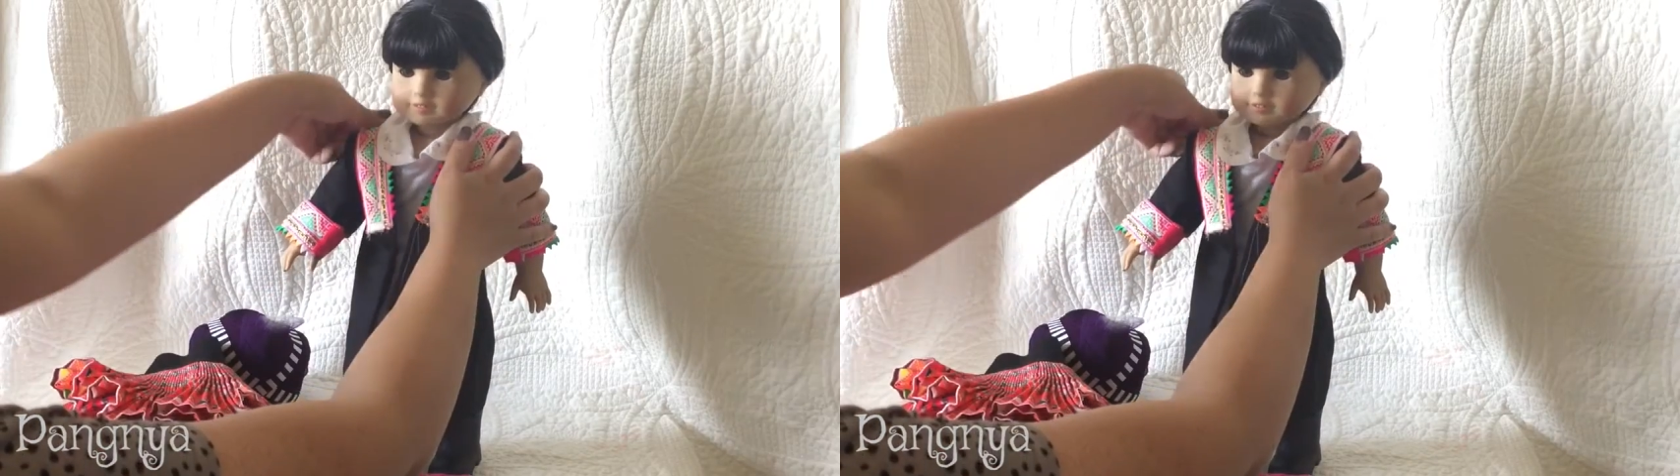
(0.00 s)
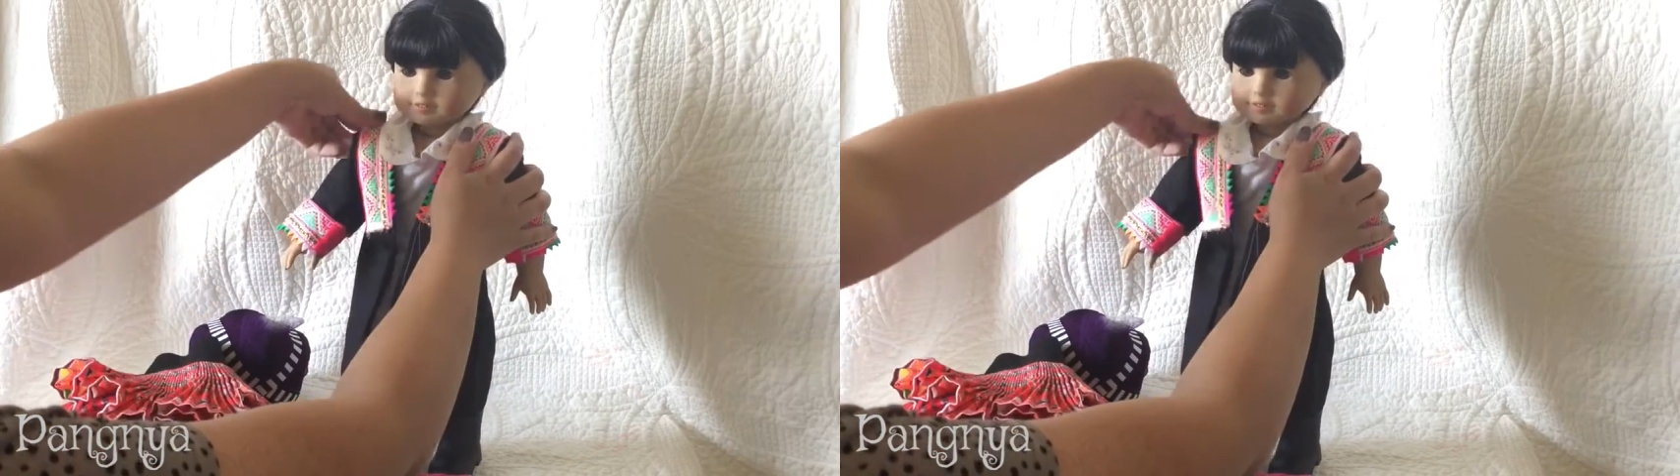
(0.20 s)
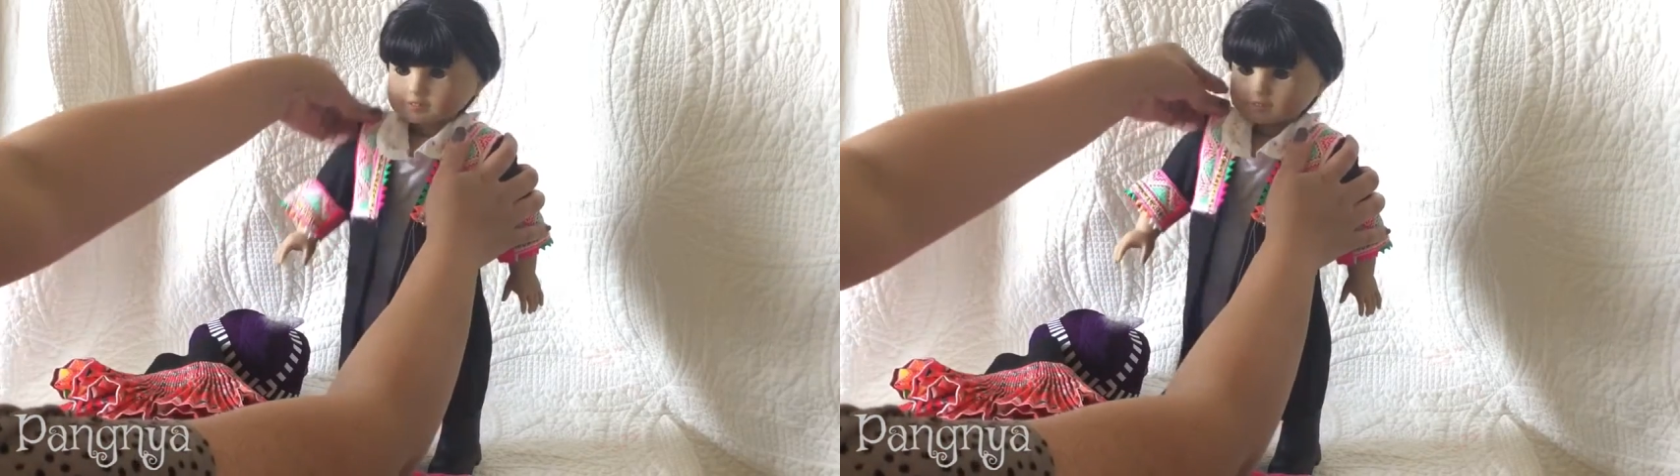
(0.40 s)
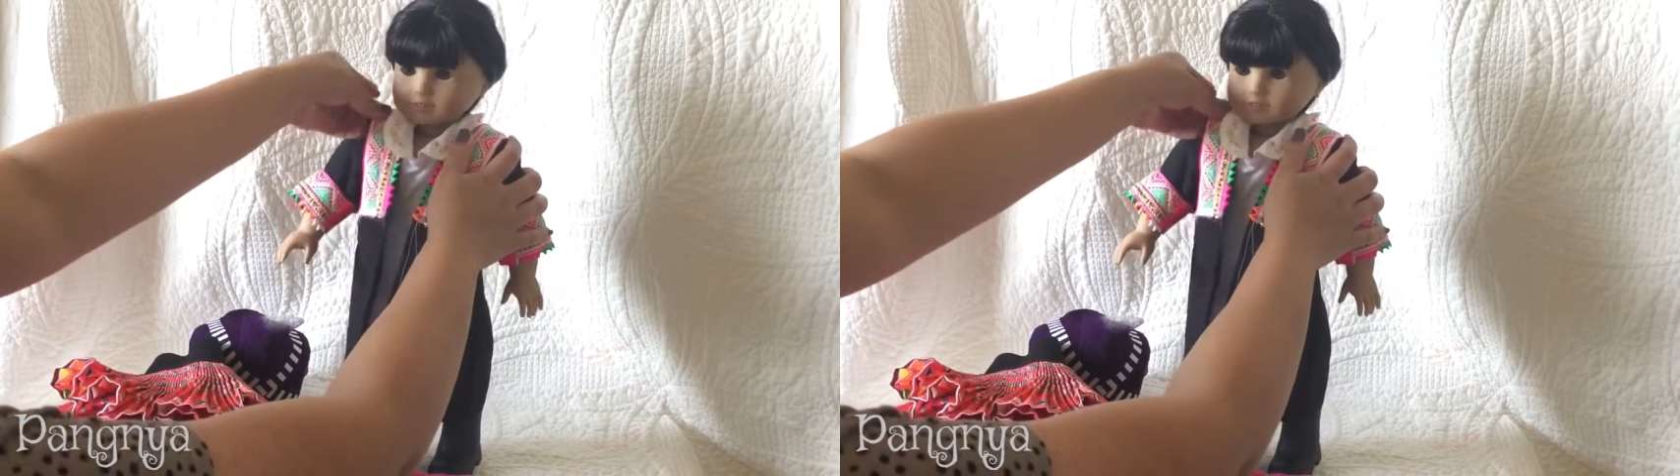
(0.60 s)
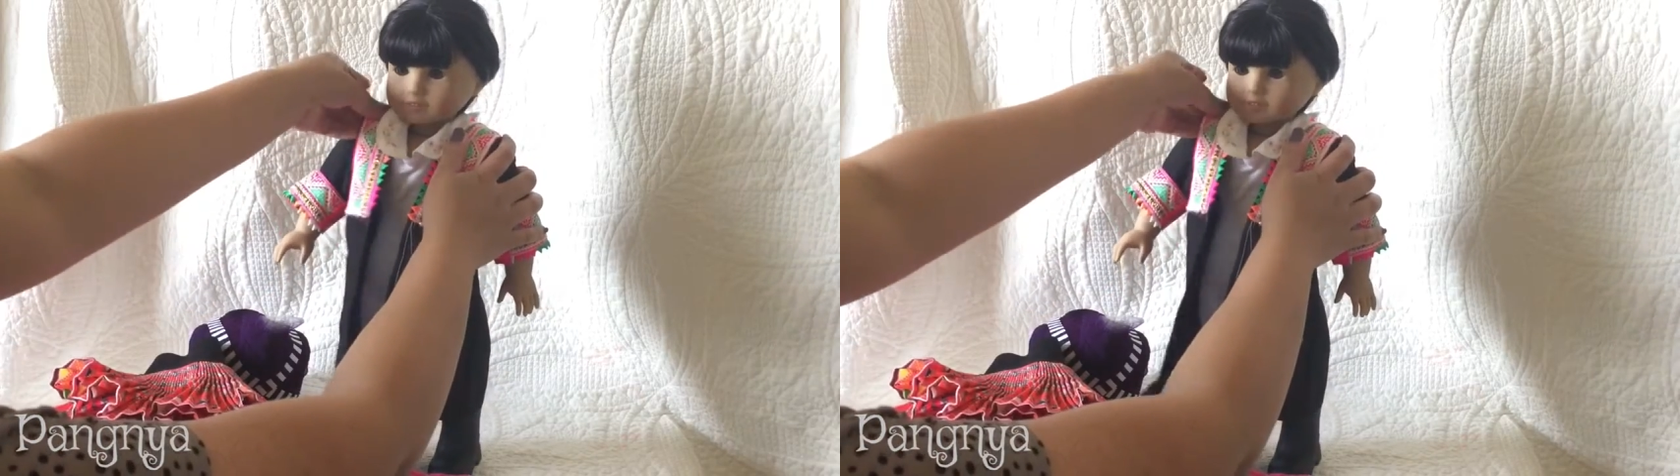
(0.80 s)
is just a
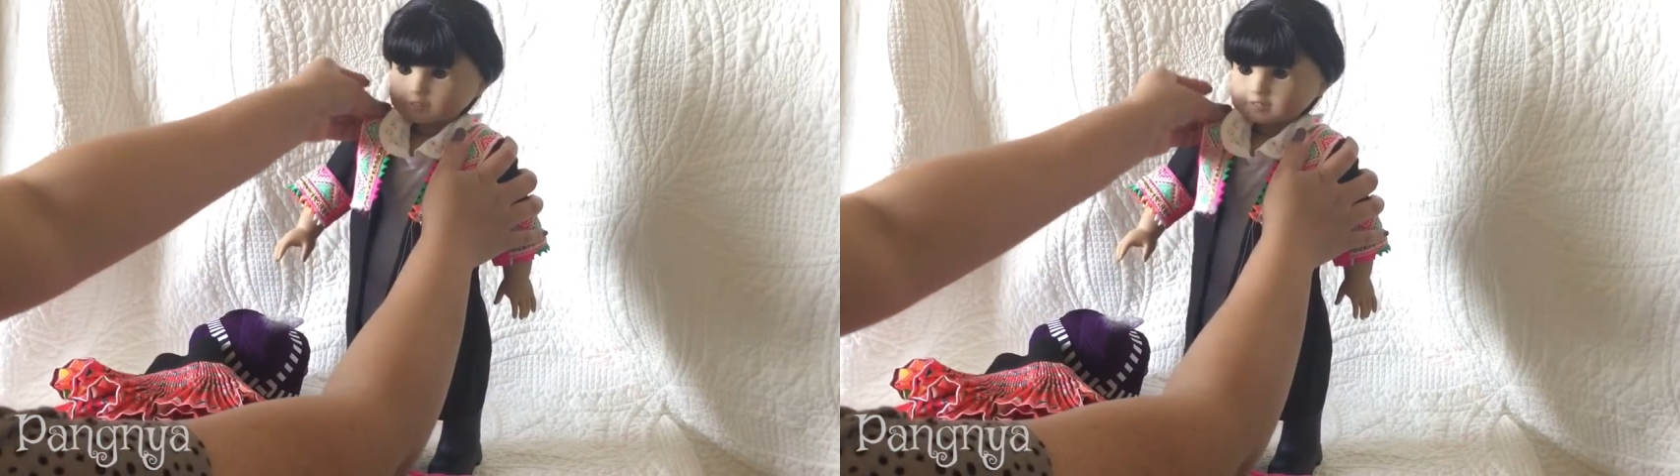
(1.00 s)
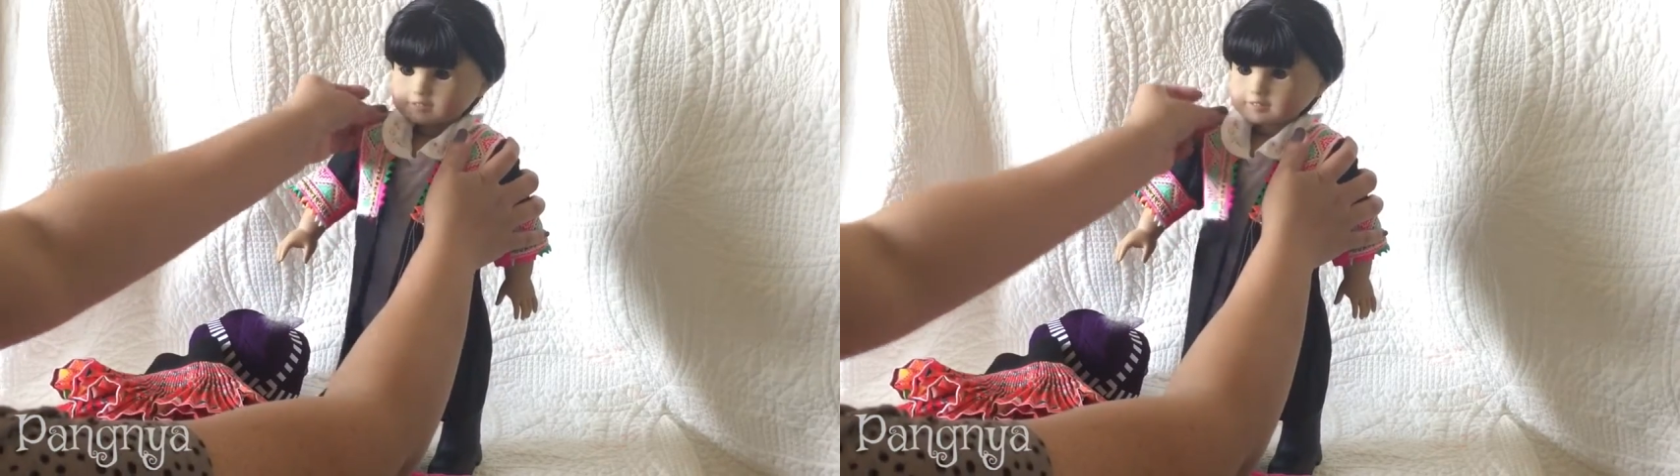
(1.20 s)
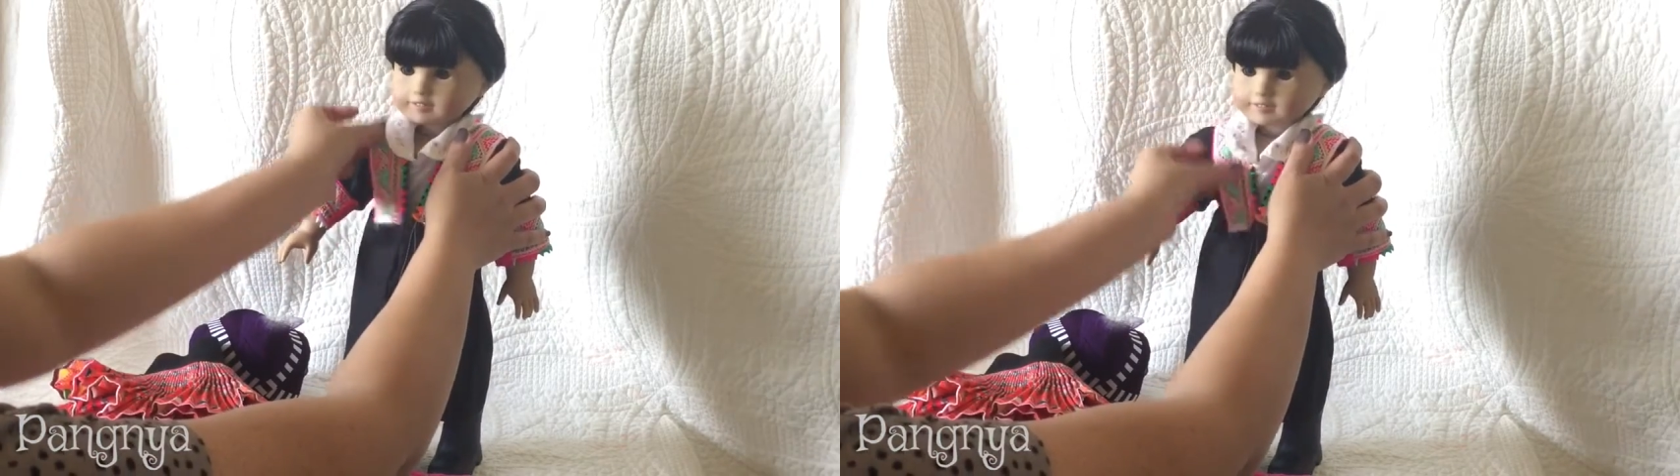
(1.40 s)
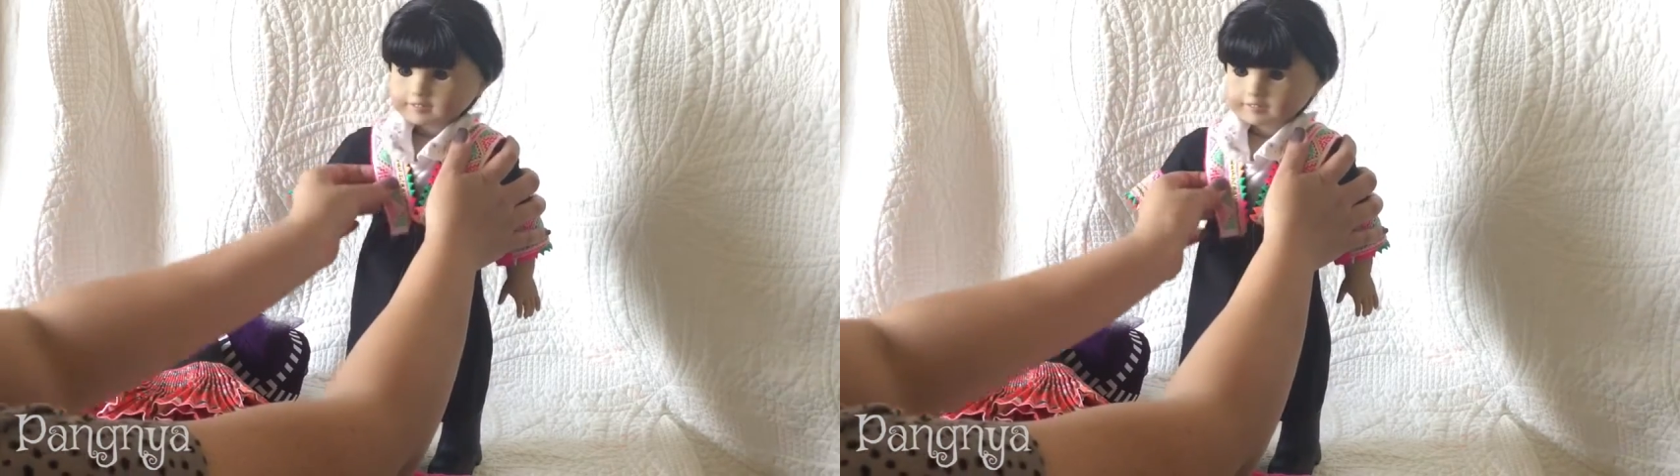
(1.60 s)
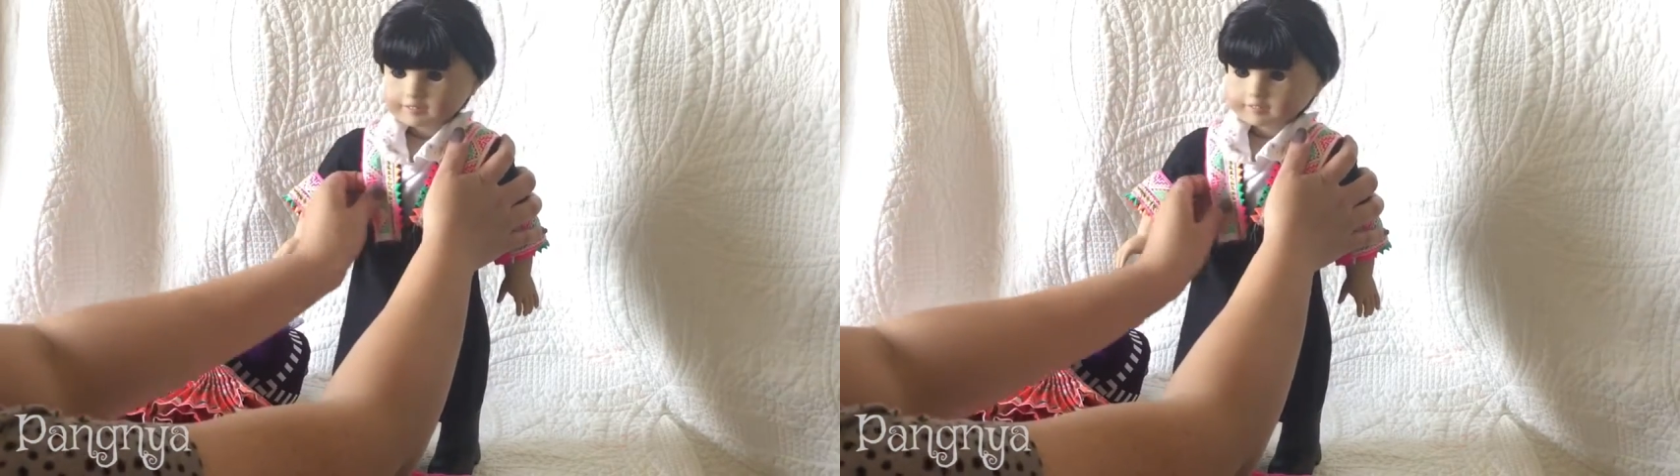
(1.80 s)
onesie I got
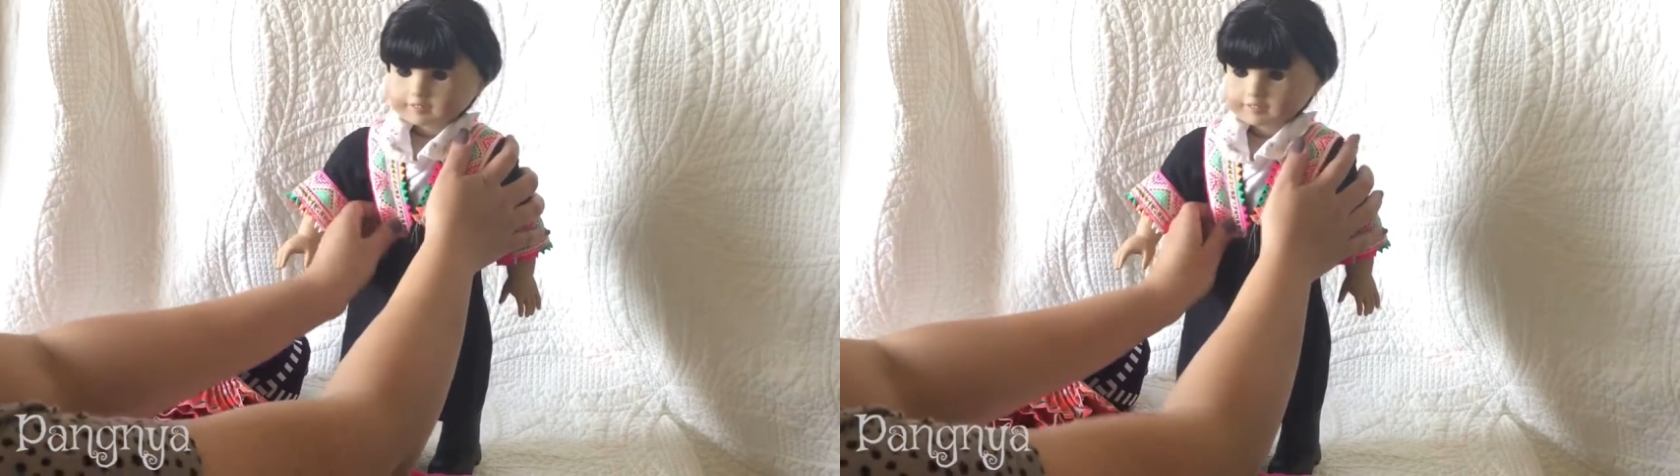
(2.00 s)
for